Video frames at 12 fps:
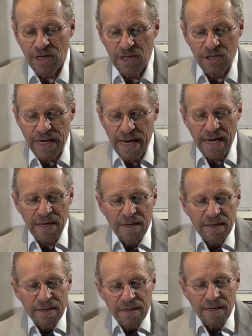is a,
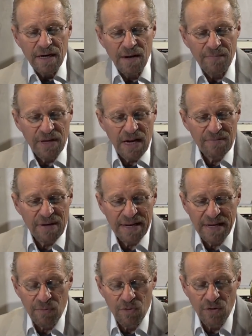and I've got to
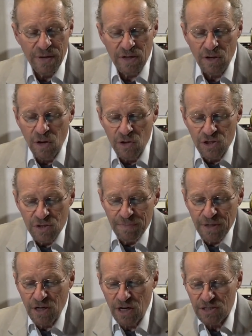get really close
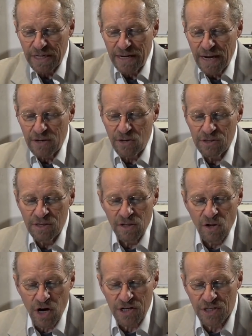because I couldn't
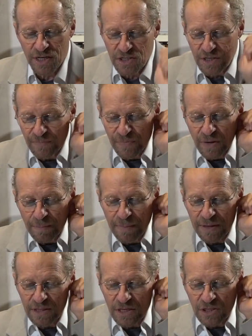enlarge this,
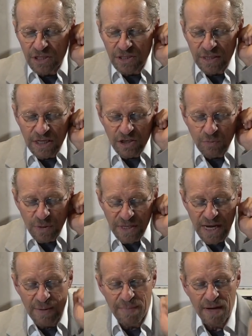but this is what
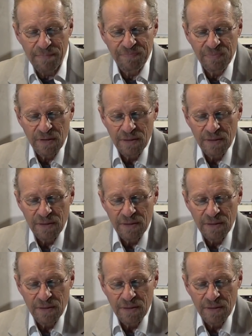came in